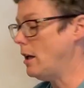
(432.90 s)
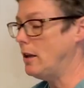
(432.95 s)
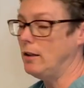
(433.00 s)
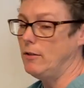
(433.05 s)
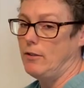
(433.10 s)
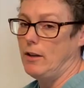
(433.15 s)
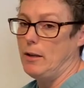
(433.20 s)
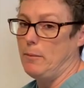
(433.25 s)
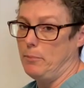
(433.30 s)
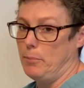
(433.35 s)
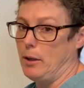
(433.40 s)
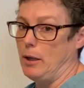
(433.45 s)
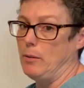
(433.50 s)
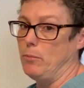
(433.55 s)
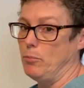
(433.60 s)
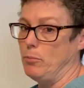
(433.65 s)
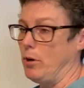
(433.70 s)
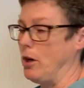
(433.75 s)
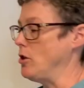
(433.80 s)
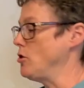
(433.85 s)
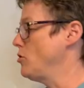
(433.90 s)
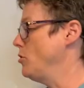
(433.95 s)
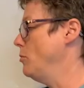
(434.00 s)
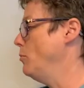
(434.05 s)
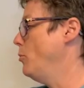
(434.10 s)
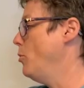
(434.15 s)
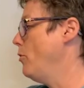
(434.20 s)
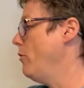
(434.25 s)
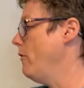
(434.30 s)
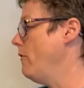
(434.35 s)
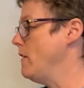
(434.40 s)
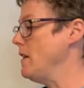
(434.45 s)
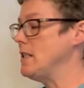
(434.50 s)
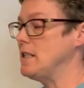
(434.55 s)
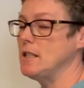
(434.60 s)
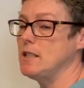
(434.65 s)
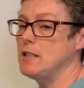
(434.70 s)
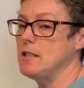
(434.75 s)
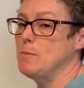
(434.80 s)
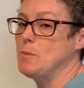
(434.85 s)
elevate blood pressure. Both of these
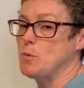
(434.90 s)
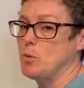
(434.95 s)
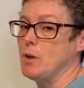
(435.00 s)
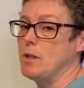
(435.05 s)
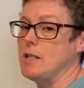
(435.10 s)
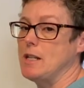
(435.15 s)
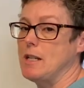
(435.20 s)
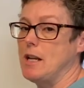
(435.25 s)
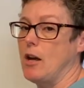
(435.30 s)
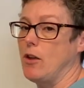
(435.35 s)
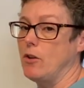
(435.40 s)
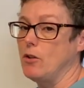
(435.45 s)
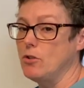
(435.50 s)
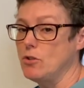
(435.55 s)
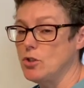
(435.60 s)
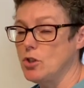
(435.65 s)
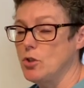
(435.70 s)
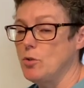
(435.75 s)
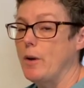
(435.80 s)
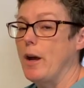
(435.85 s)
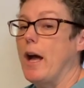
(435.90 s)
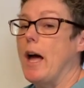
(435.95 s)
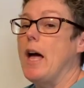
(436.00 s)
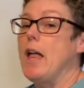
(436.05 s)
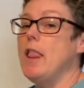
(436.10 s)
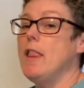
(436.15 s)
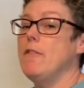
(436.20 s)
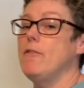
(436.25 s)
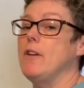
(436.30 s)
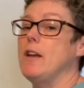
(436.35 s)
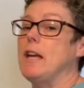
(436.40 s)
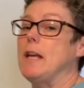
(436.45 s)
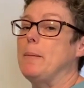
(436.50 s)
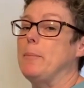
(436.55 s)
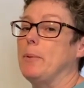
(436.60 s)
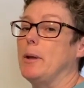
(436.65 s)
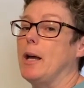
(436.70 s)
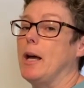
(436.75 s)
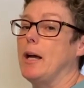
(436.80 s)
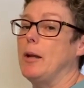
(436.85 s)
systems work together to elevate
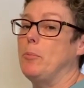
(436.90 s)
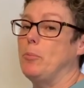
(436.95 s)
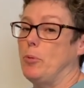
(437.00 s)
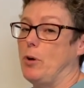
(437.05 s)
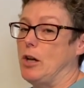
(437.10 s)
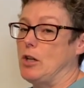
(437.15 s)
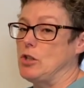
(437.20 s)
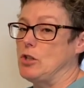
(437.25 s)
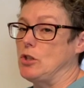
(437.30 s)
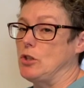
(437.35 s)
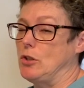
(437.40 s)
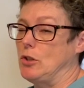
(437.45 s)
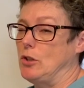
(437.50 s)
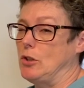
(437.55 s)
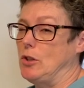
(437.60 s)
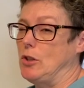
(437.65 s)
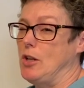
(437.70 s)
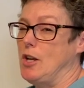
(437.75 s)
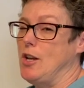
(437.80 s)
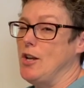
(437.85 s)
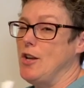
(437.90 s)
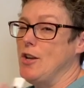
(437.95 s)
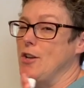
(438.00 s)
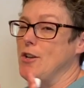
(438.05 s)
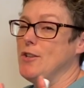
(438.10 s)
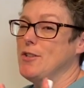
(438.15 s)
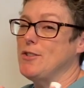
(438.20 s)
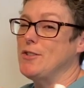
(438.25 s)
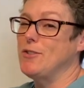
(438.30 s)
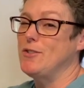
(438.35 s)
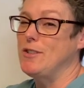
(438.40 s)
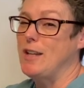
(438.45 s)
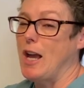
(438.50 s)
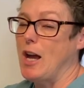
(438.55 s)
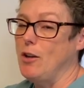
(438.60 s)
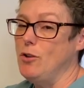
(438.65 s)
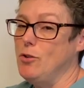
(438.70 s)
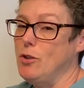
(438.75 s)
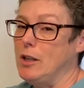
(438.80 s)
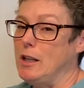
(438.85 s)
blood pressure. So
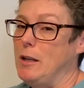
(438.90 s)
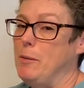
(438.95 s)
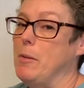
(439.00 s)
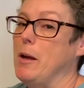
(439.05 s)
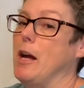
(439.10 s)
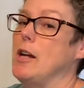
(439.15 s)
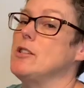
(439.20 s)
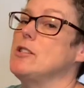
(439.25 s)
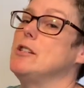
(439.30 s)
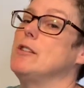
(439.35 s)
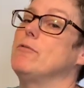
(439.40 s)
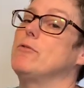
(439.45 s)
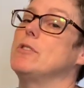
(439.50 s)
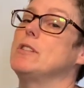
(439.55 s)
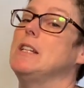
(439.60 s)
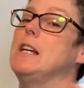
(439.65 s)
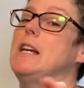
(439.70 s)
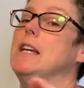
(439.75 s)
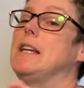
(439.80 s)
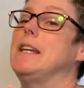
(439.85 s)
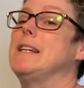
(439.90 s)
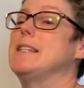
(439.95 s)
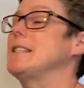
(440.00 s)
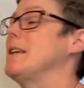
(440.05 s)
now you can imagine if we're taking